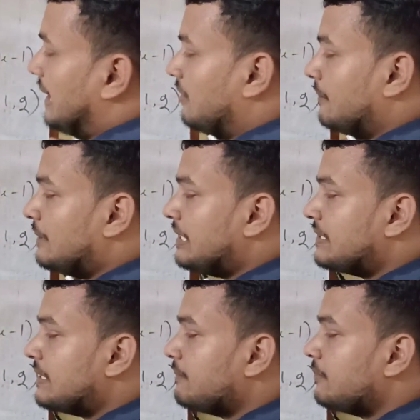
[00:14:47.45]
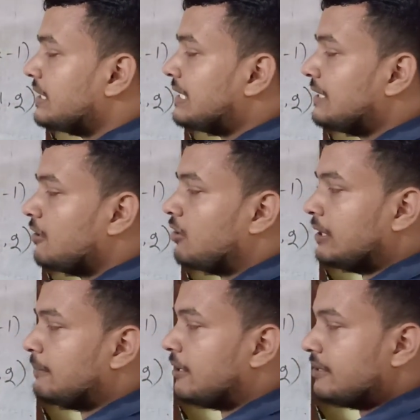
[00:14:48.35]
cannot be distributed in the
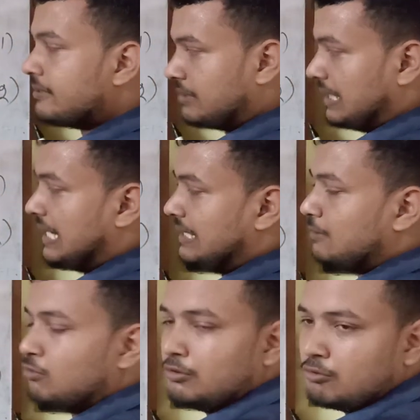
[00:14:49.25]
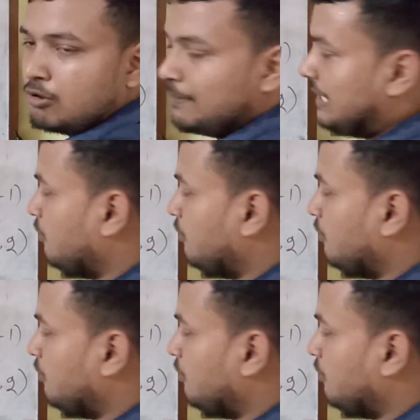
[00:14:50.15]
converse. Eta rule ko obey